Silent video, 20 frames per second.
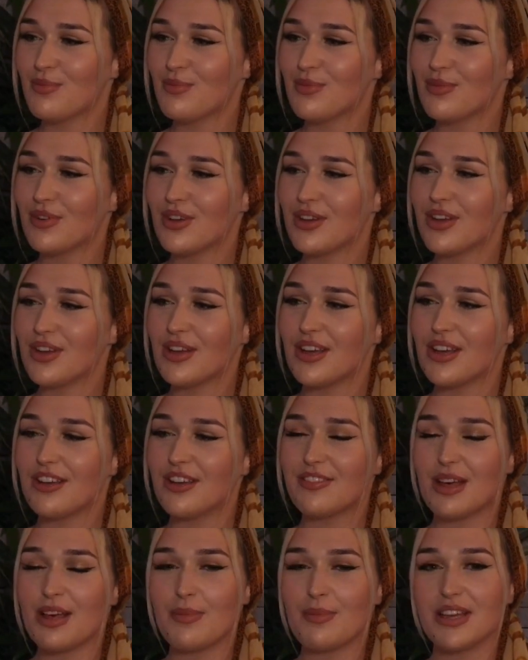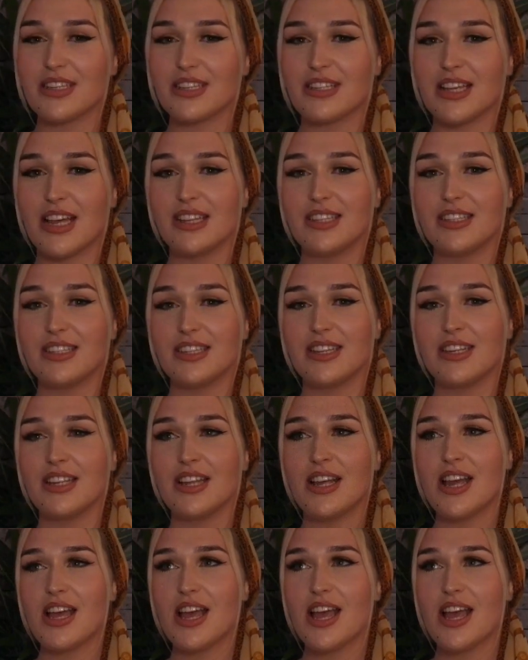If that makes sense. And